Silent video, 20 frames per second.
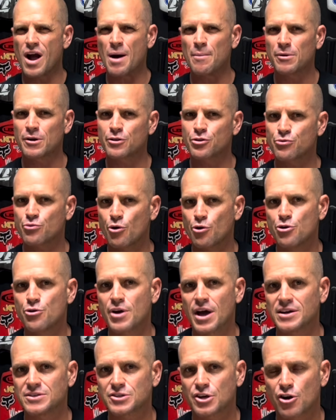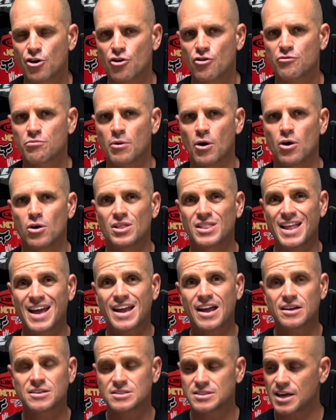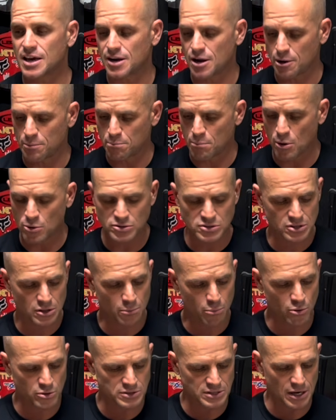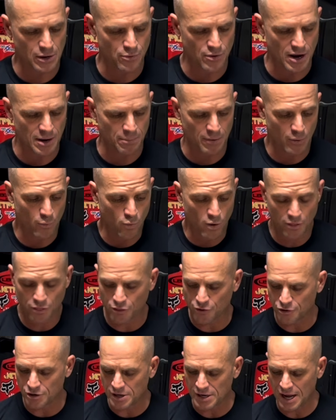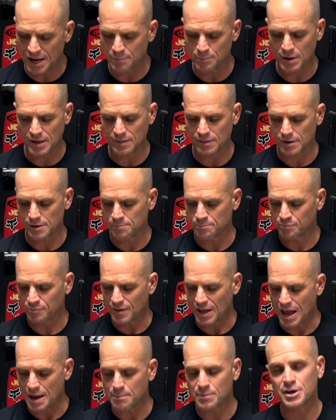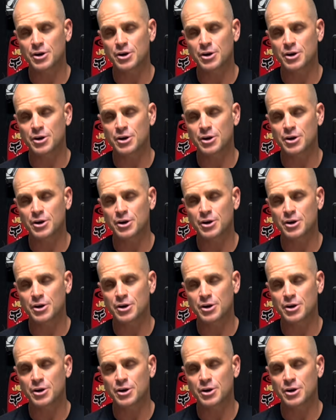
I'm going to throw you guys a curveball. Like I said, on most of the boards that I ride, my 139 mainly, I'm going